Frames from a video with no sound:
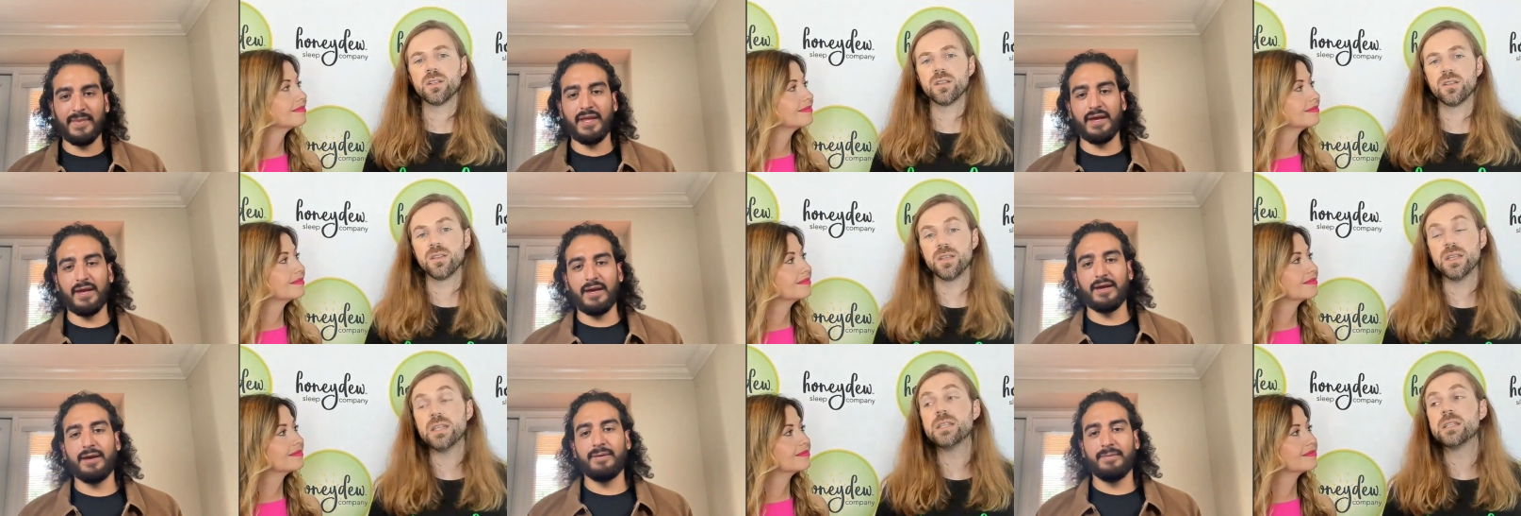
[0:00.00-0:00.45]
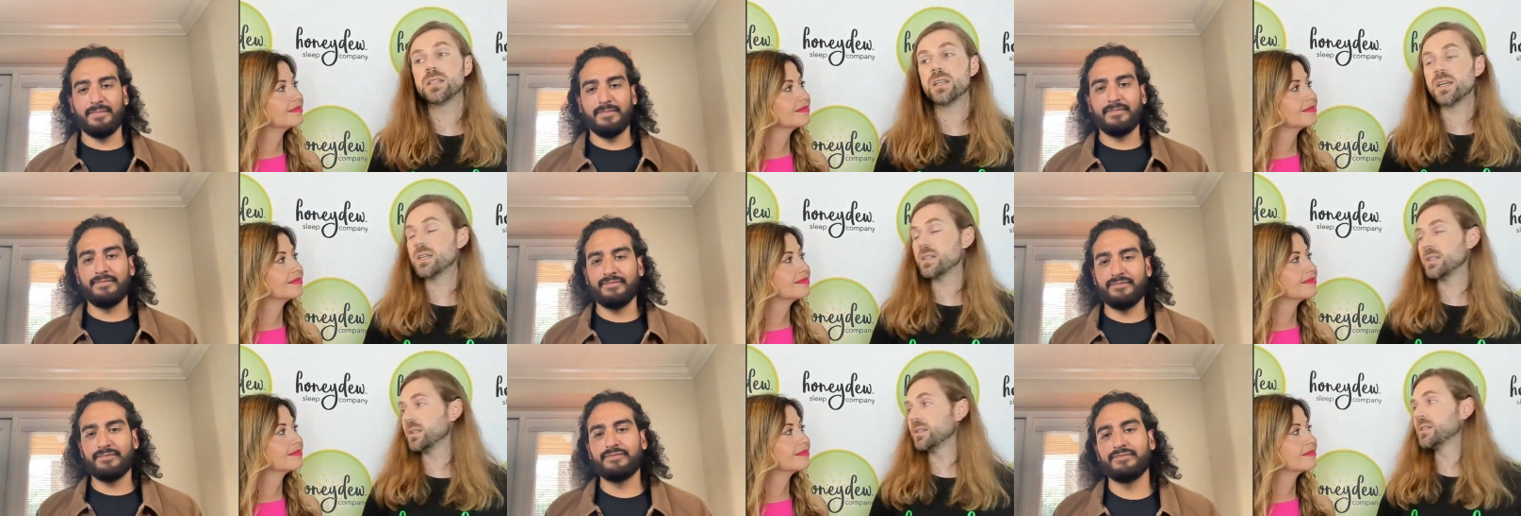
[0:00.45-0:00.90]
Speaker 1: these yeah.
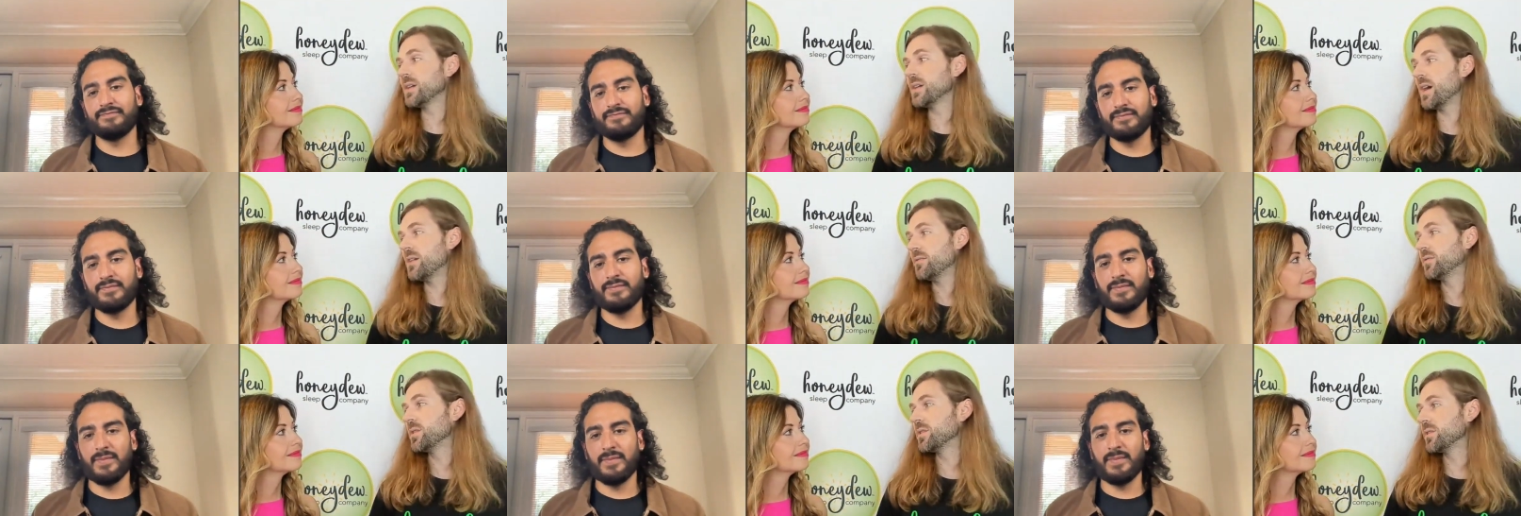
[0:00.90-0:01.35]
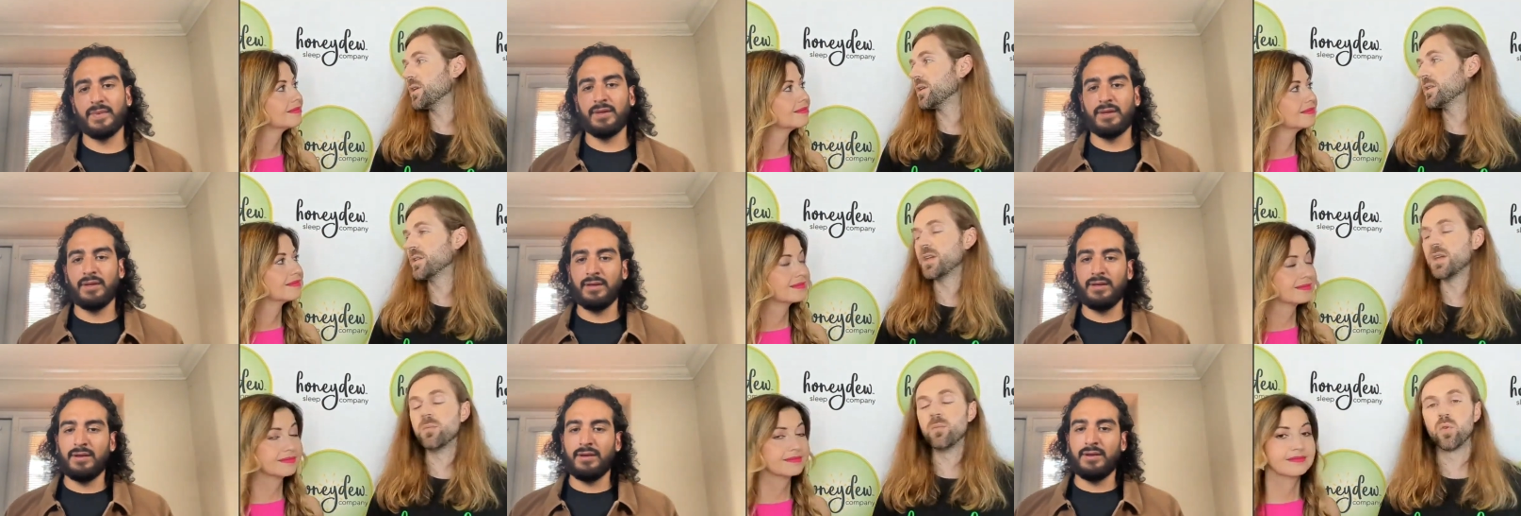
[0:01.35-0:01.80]
days it's tough with all
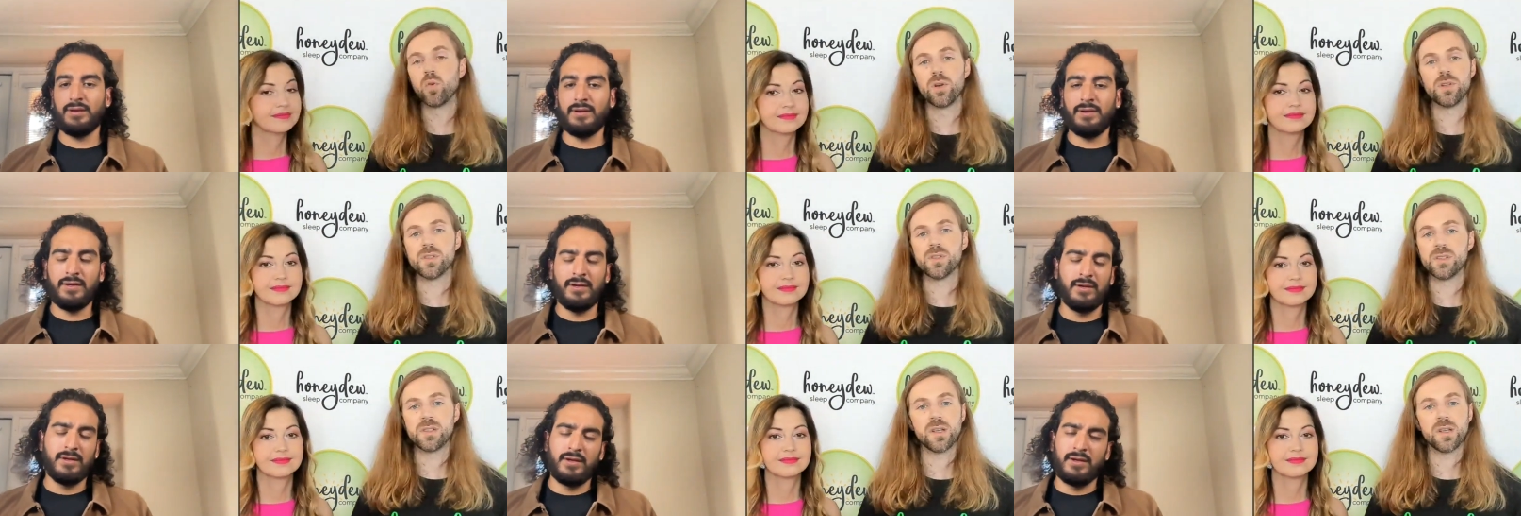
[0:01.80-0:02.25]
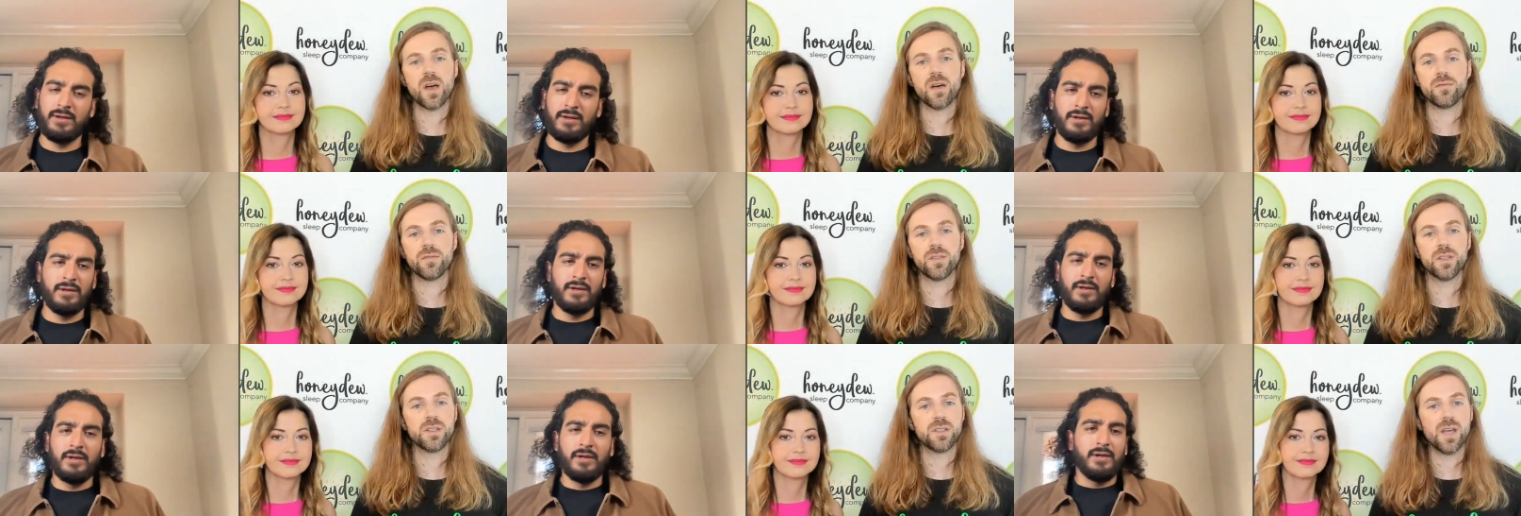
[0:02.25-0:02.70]
the imported stuff
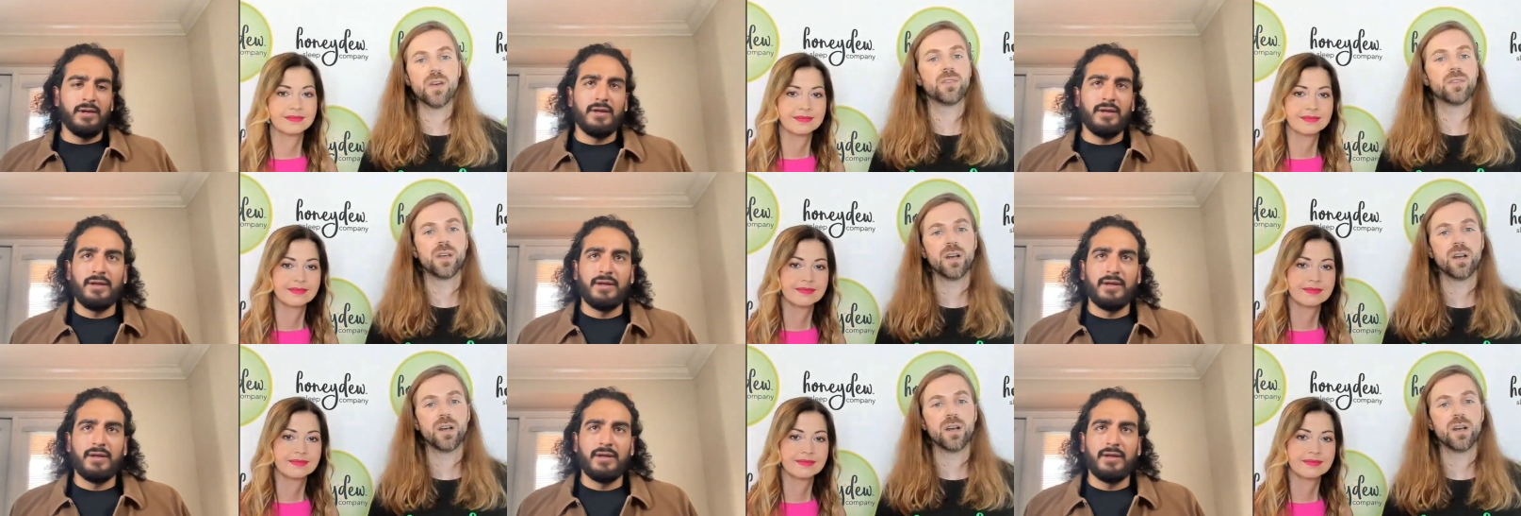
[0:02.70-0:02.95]
that's out